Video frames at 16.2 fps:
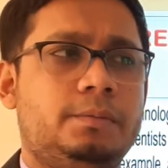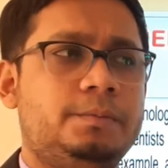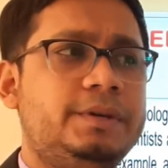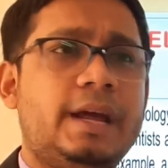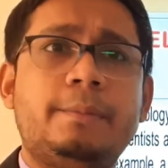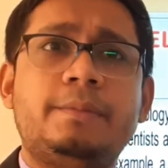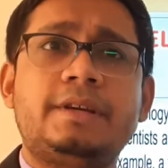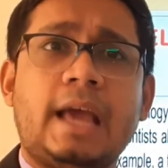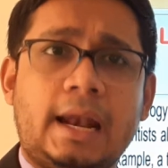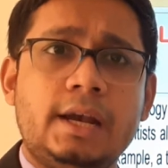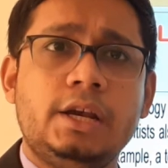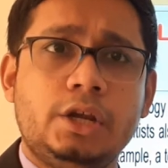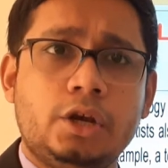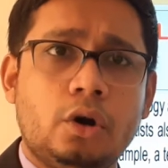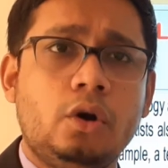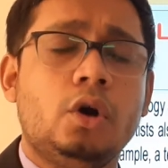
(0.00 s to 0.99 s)
named
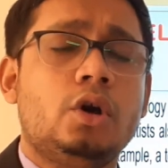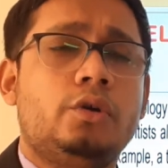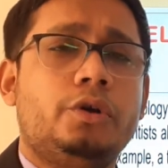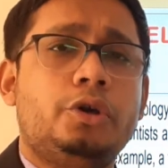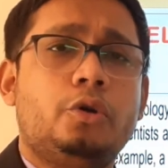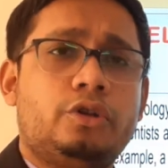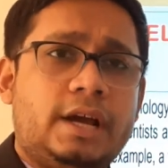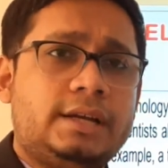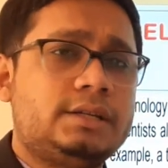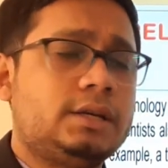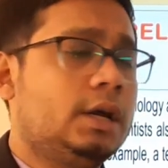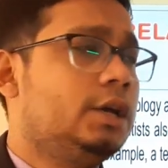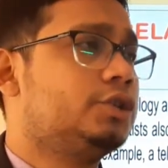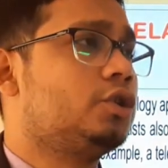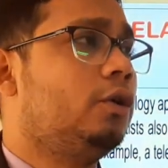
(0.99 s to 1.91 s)
Galileo, you know that.